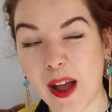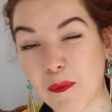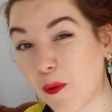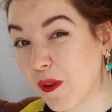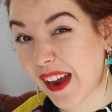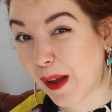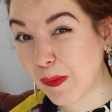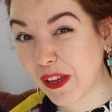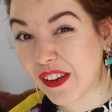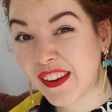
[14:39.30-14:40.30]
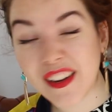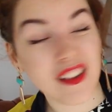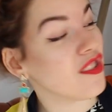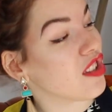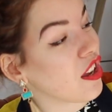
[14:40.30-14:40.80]
and what would happen.
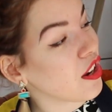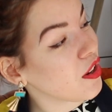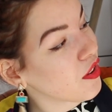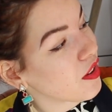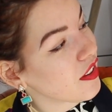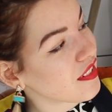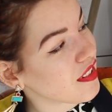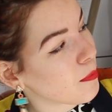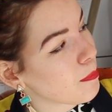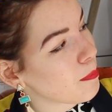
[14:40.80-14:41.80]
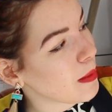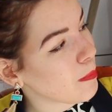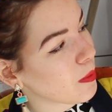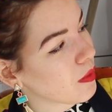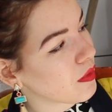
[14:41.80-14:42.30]
So it's sort of
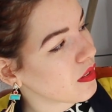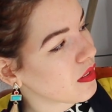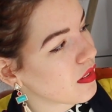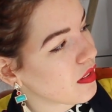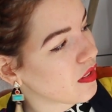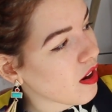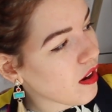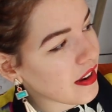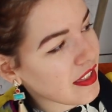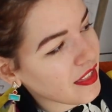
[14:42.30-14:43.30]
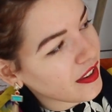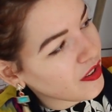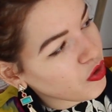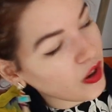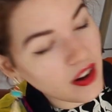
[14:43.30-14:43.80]
people
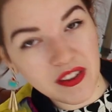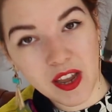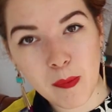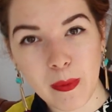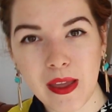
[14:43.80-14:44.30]
either driving up